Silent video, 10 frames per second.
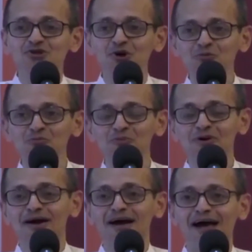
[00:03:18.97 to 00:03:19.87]
So
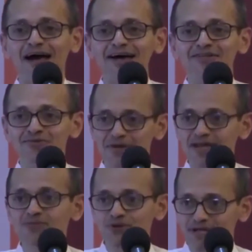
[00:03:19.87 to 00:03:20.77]

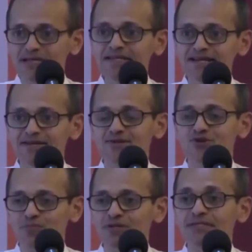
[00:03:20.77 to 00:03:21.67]
it was indeed
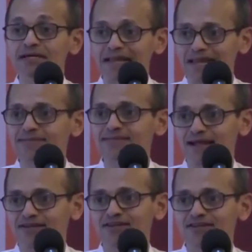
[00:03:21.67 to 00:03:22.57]
Swami's grace
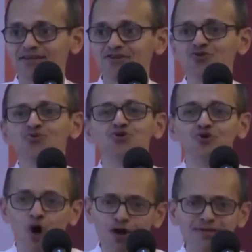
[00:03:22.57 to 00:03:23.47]
that he used to
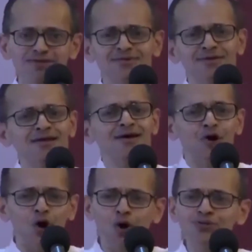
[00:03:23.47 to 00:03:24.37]
call us
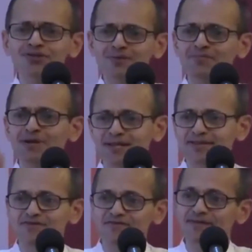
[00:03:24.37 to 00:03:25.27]
on some
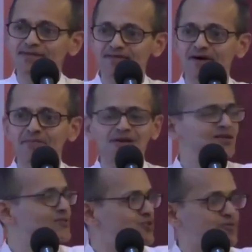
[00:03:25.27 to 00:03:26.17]
pretext of a seva, but
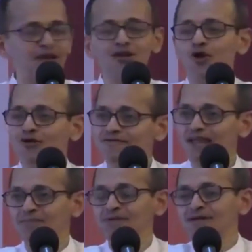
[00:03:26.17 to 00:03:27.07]
he used to spend a lot of
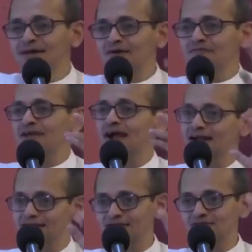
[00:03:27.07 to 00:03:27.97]
time we
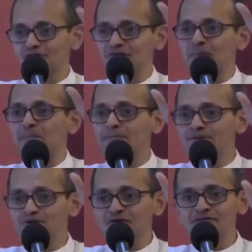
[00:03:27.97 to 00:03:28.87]
had sort of a
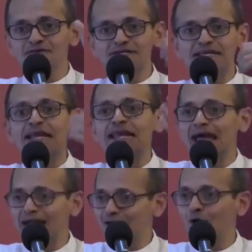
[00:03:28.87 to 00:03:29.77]
sort of a
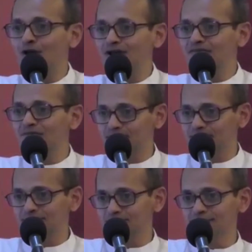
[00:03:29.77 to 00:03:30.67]
declared holiday for
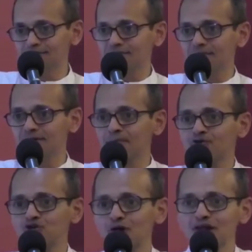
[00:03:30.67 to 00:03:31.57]

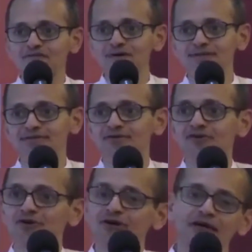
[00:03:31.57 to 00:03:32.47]
about 12 of us.
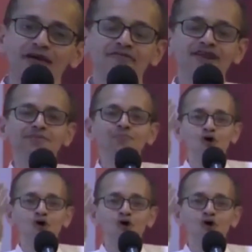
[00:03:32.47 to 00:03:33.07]
Every day